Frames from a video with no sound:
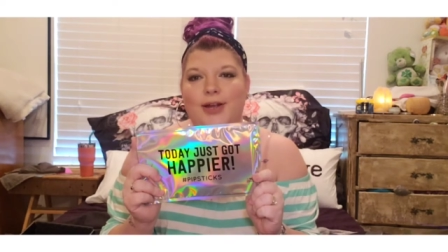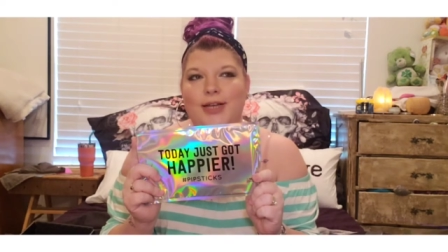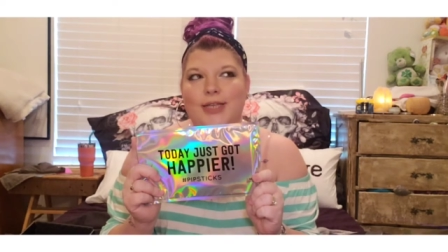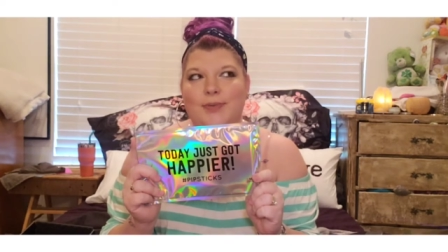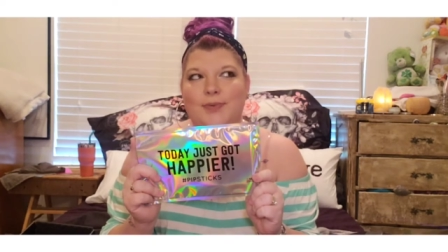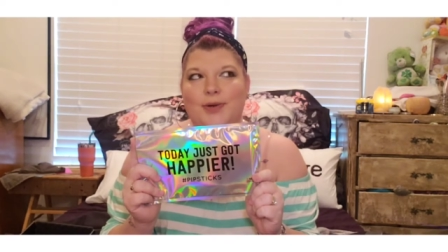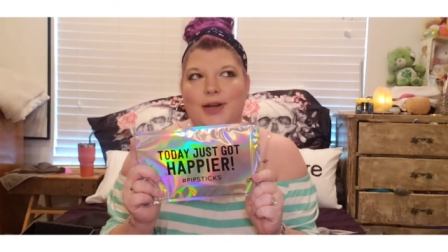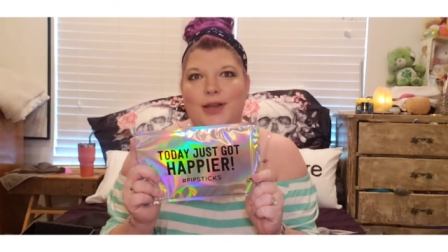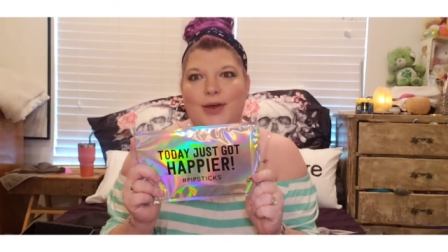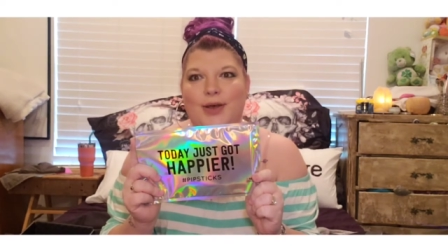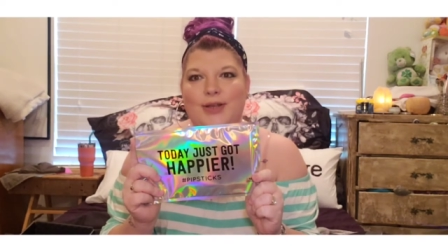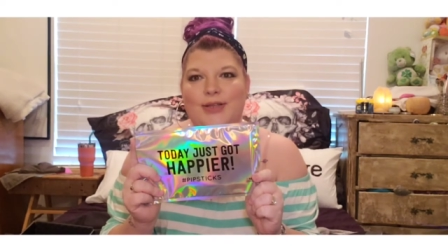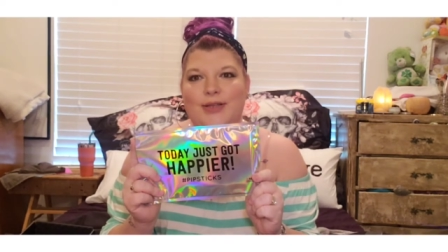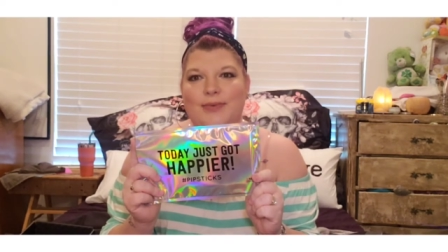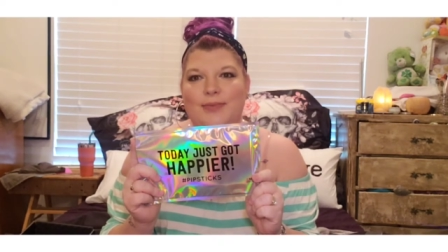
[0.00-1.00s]
It's pretty
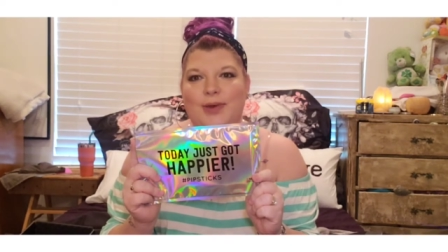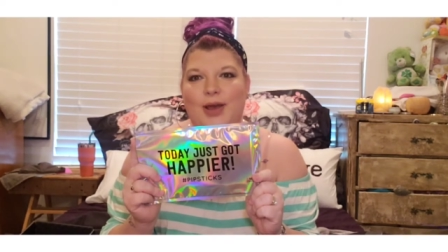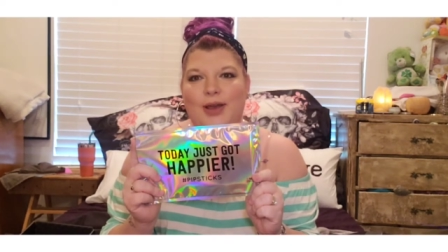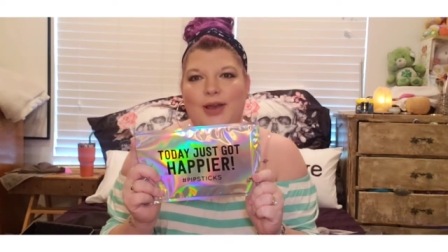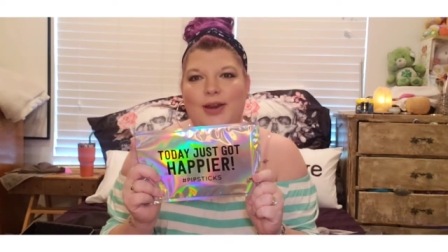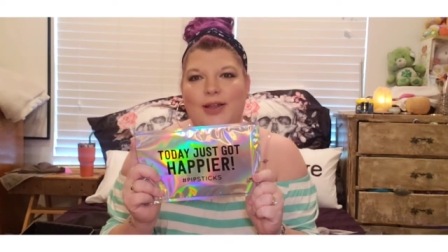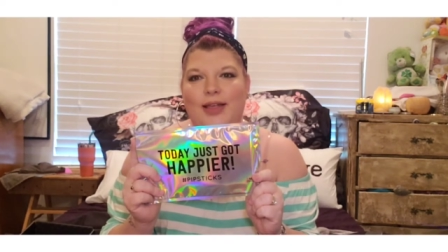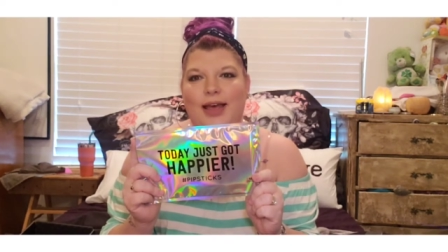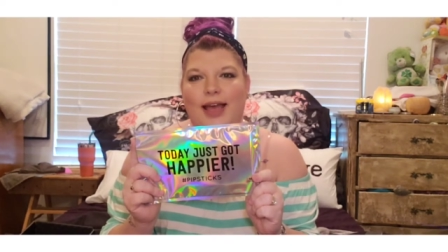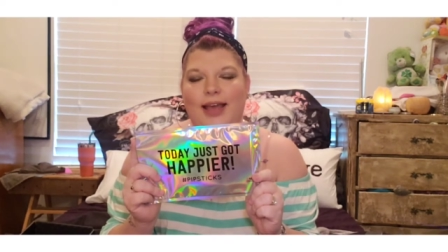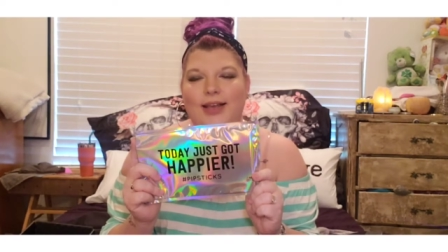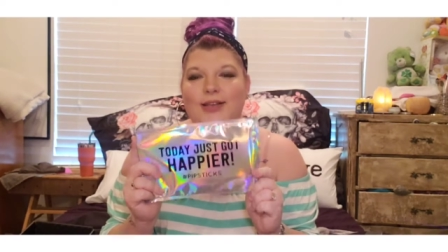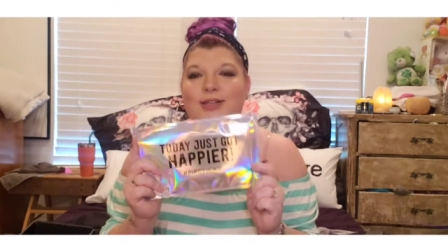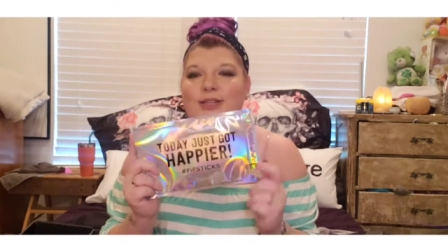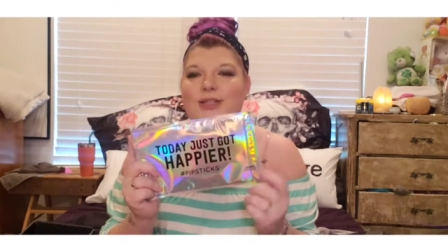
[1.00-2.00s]
awesome, not gonna
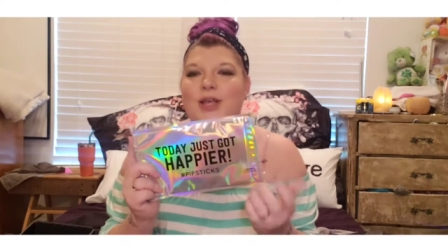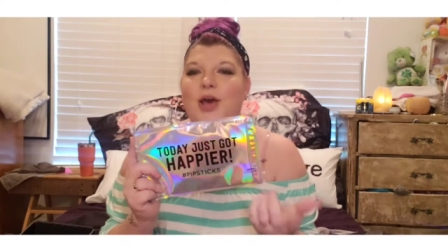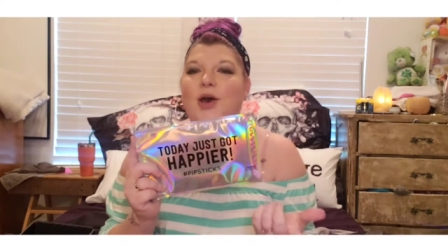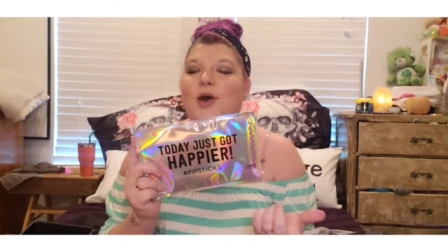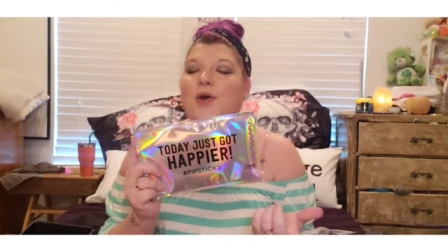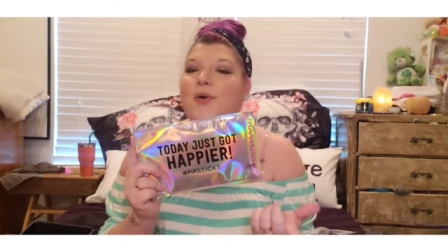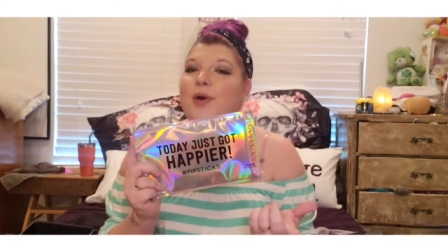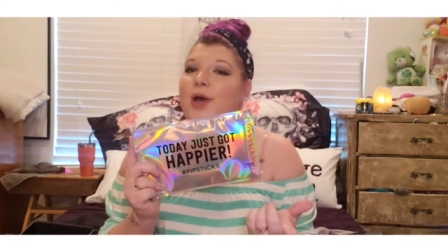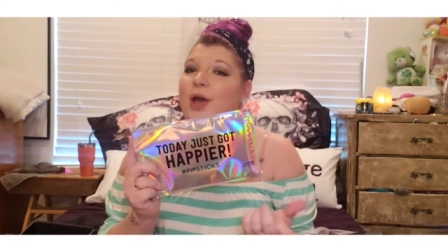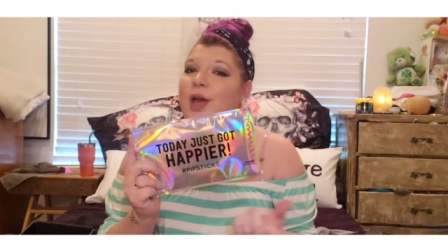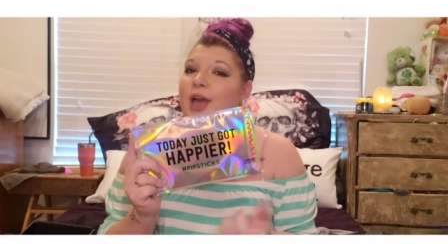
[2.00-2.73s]
lie. So